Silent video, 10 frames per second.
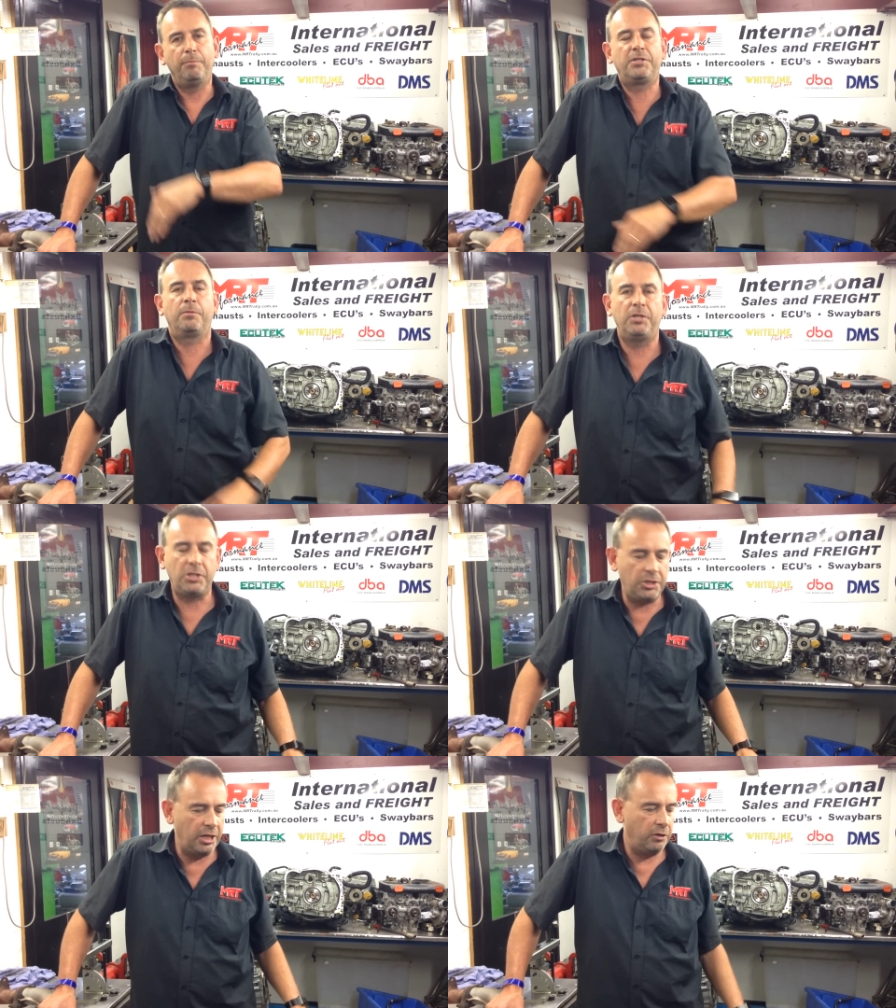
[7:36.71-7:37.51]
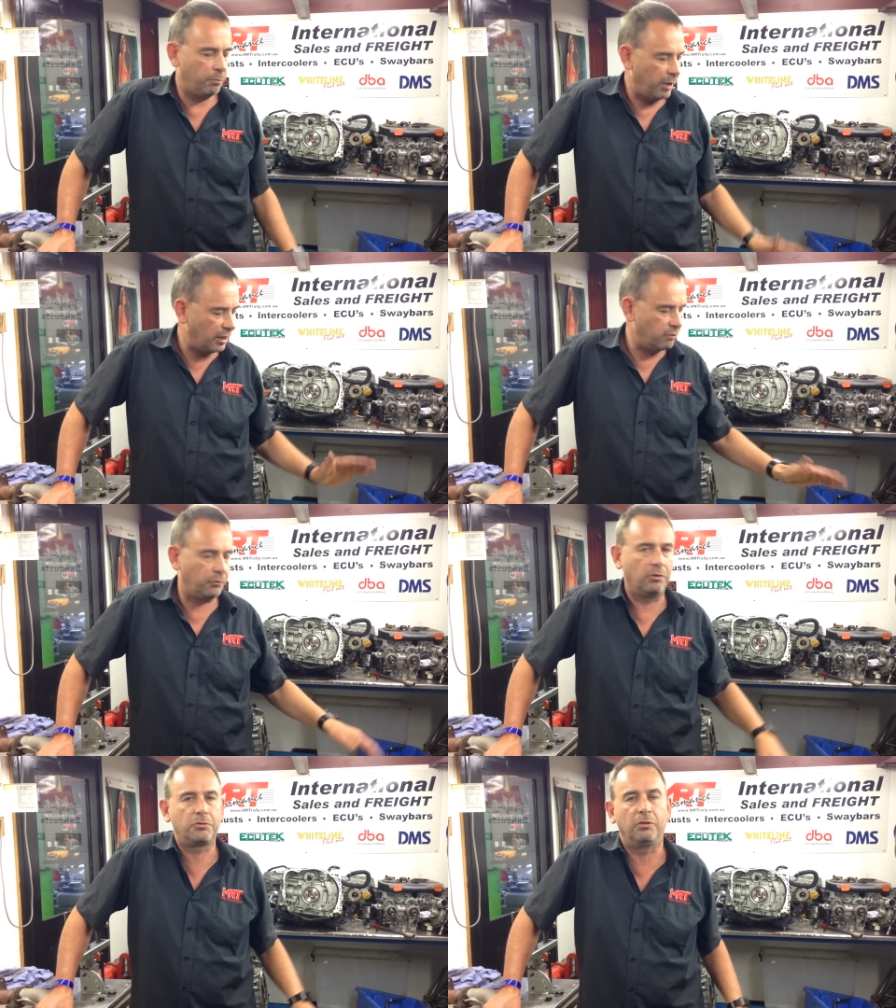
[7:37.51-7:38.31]
Mitsubishi genuine parts, of
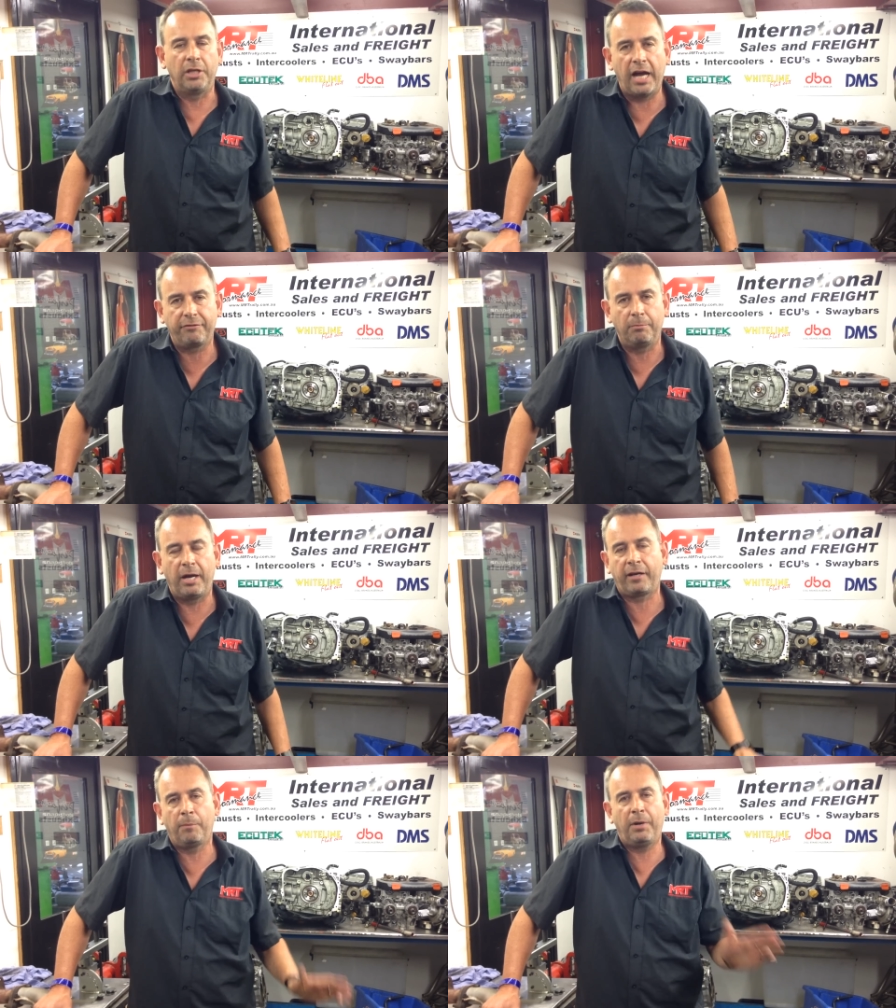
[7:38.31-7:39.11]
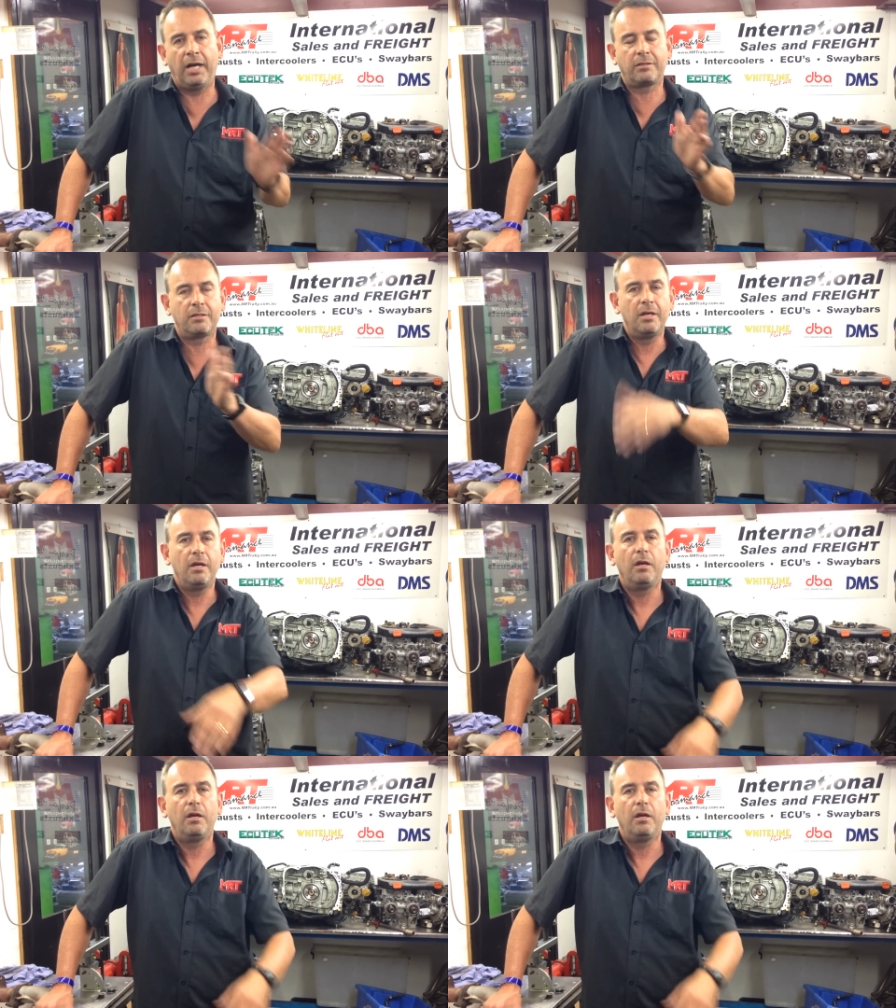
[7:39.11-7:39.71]
course all the aftermarket parts,